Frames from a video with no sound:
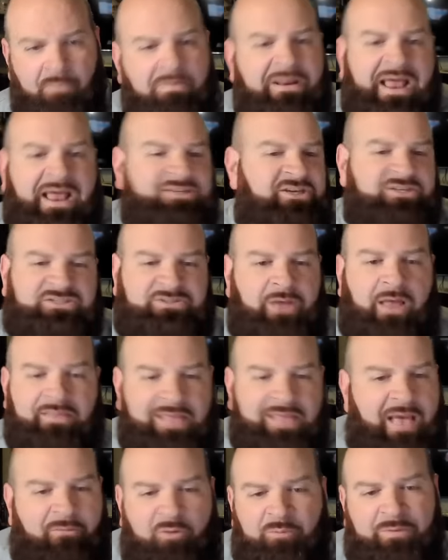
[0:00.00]
But I just
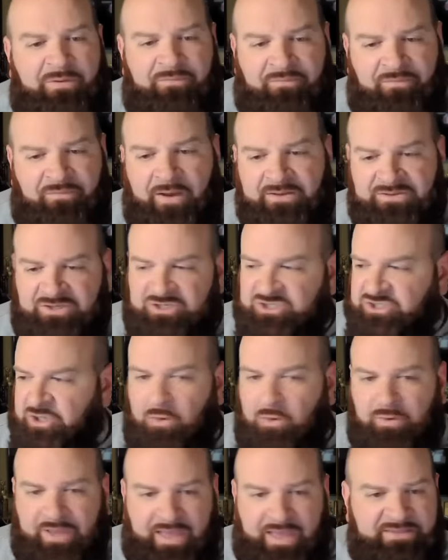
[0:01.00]
thought that would be fun to
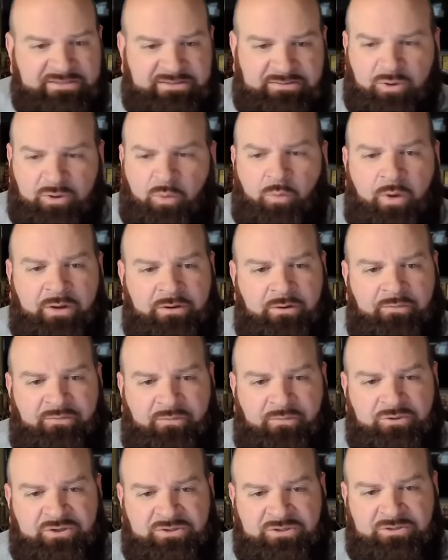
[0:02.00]
showcase the
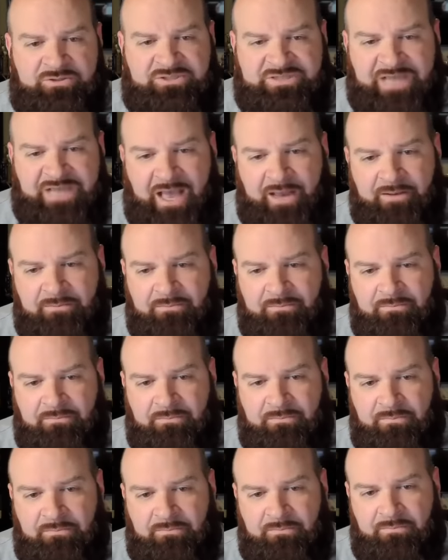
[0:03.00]
wonderful shot
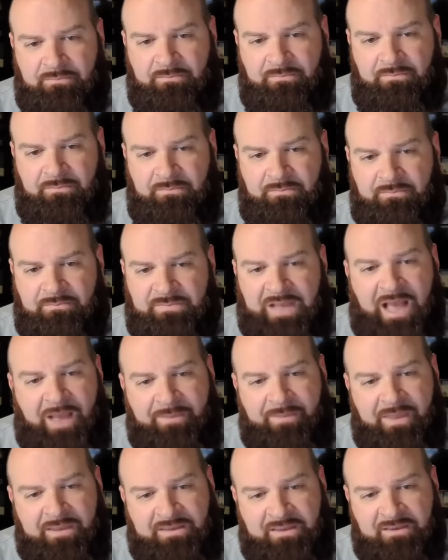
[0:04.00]

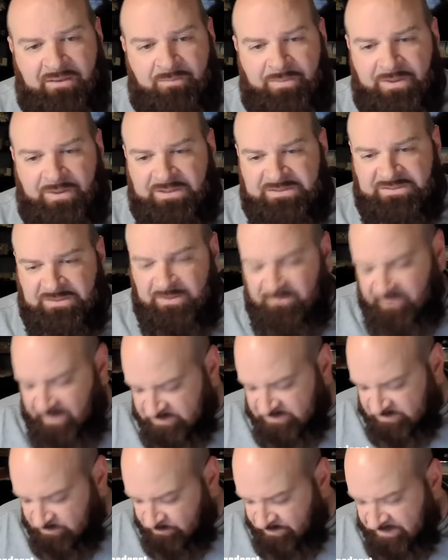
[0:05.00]
not making ability of
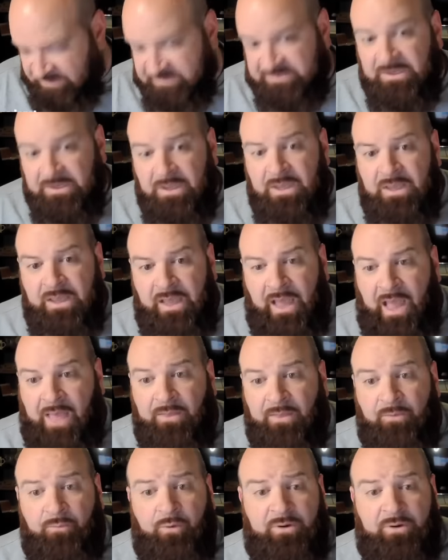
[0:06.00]
Angel Reese and the